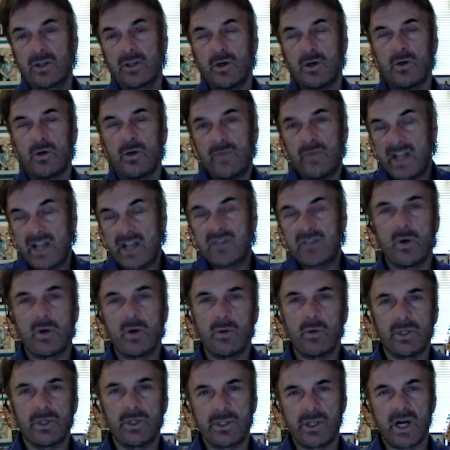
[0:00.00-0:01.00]
that's what
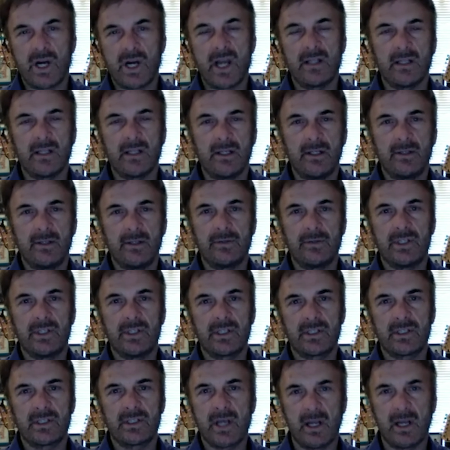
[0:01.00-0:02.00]
we're trying to do,
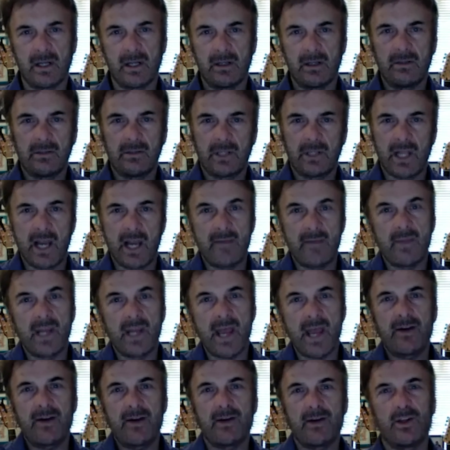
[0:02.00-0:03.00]
just kind of climb the
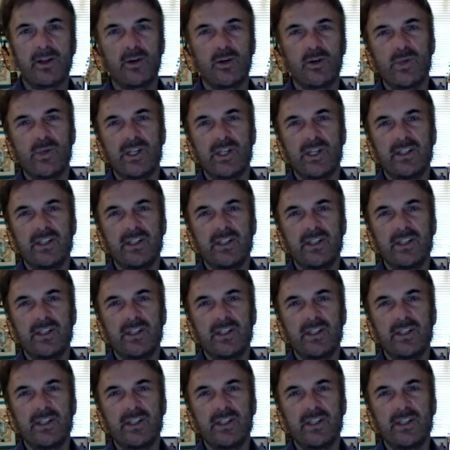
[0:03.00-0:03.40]
ladder a little bit.